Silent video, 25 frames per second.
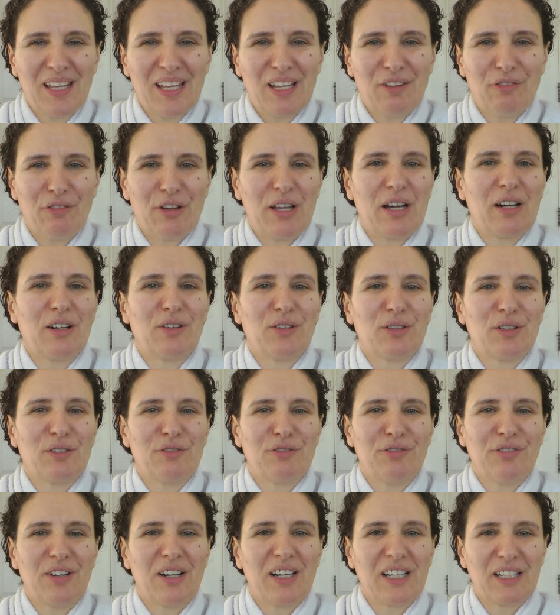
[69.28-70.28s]
If we are on a
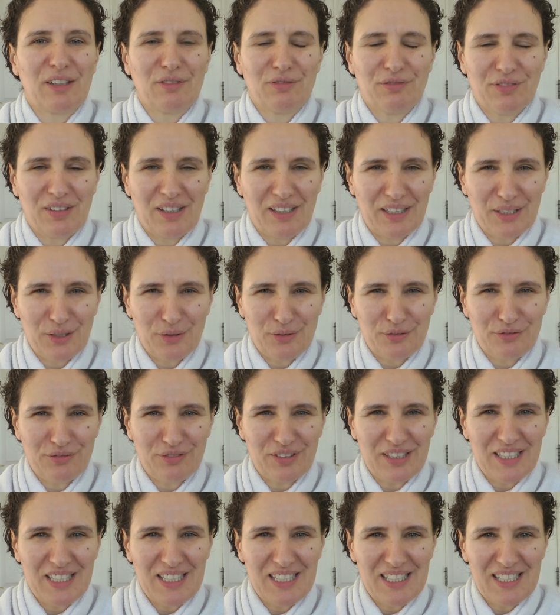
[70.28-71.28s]
fight, flight, or
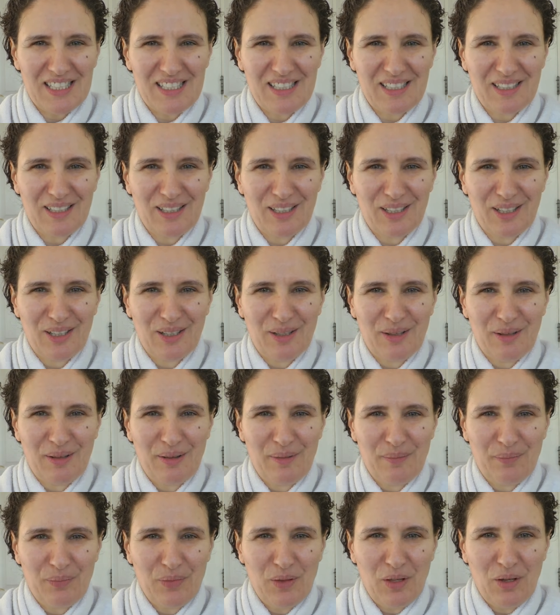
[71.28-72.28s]
freeze,
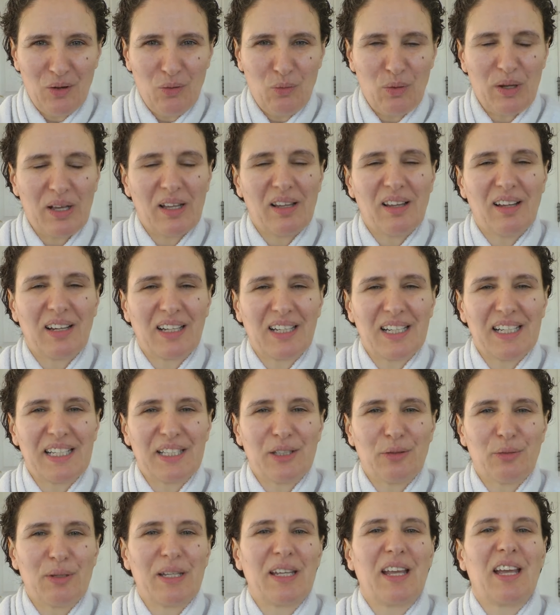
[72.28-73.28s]
we are likely
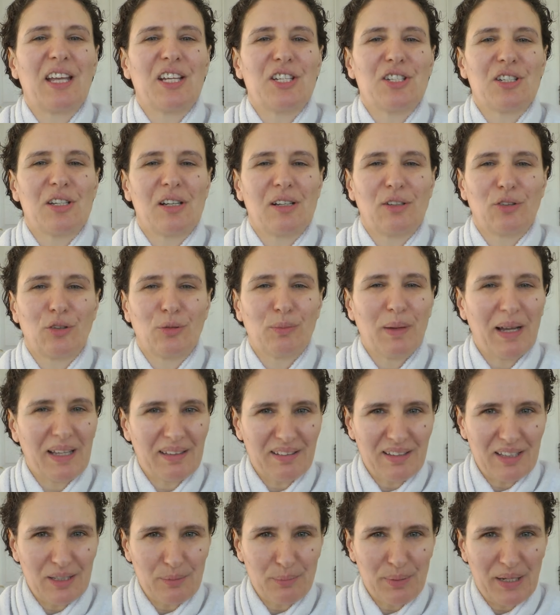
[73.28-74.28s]
to engage in
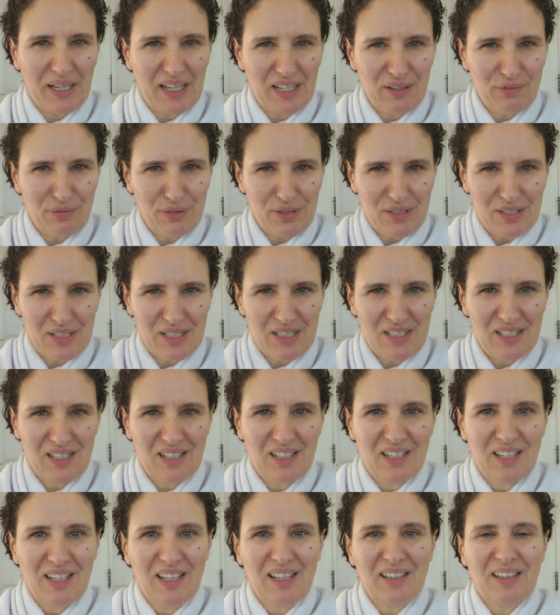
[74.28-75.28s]
automatic behaviours
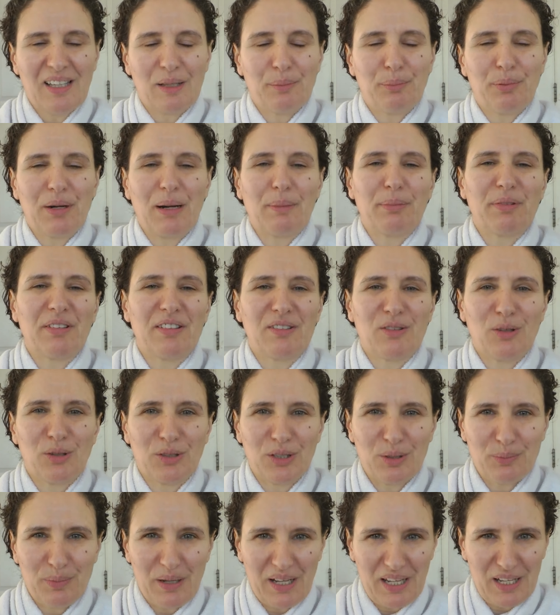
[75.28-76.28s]
that perhaps is
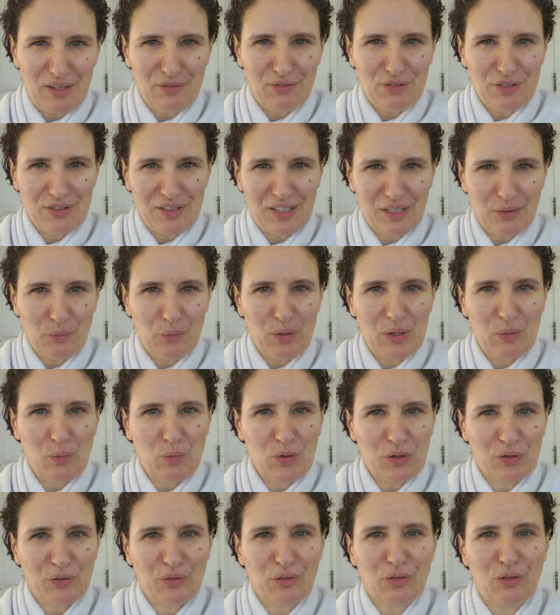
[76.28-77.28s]
not the behaviours that we
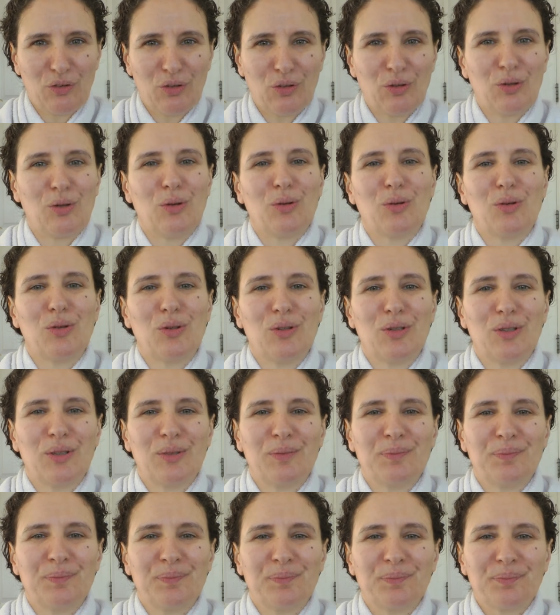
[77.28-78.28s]
want to,
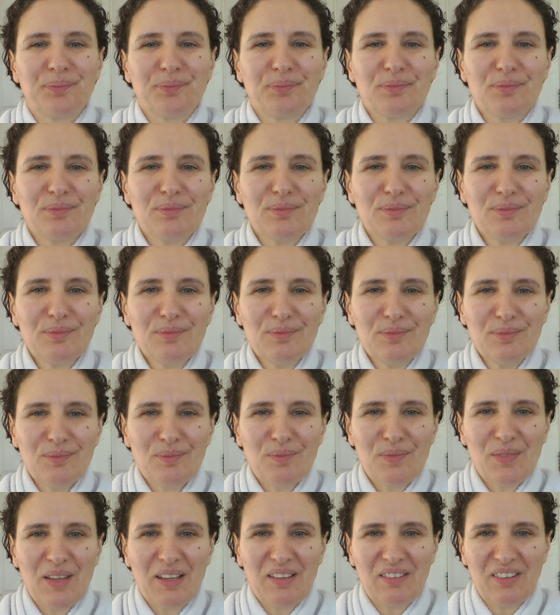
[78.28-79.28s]

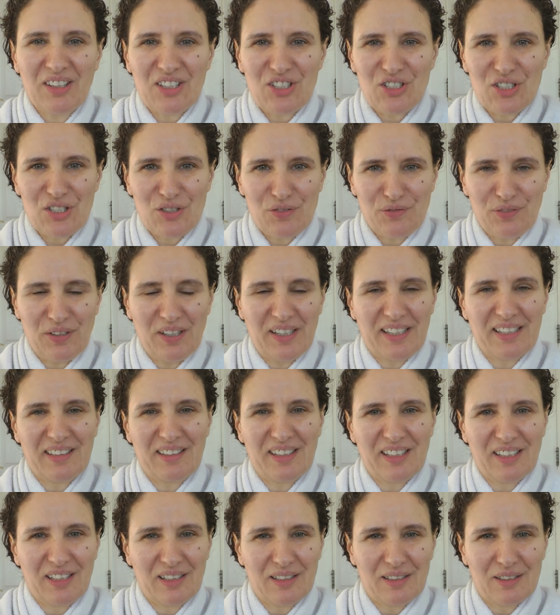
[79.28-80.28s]
such as
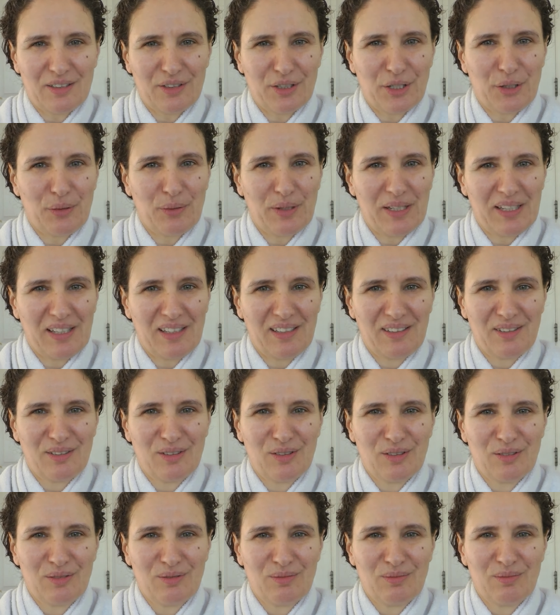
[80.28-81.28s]
fighting, arguing,
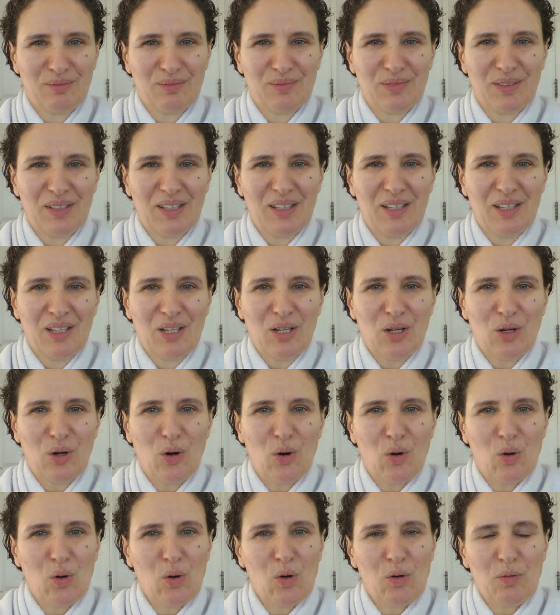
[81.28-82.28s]

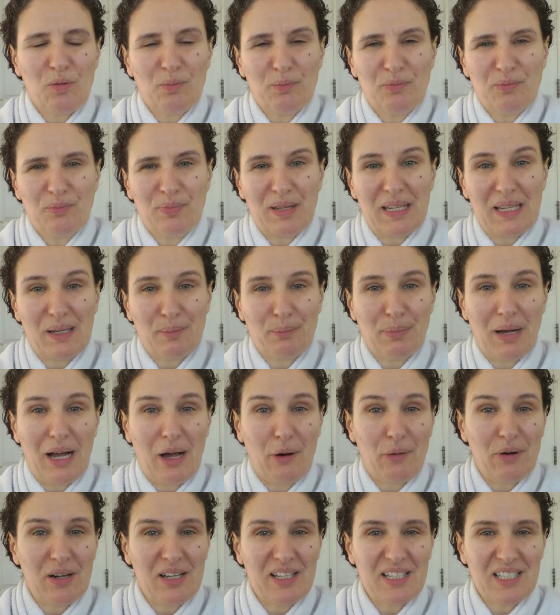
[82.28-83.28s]
or being
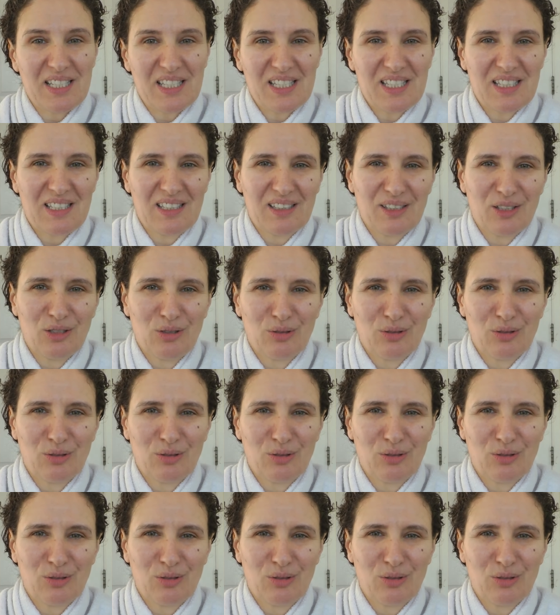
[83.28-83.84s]
powerless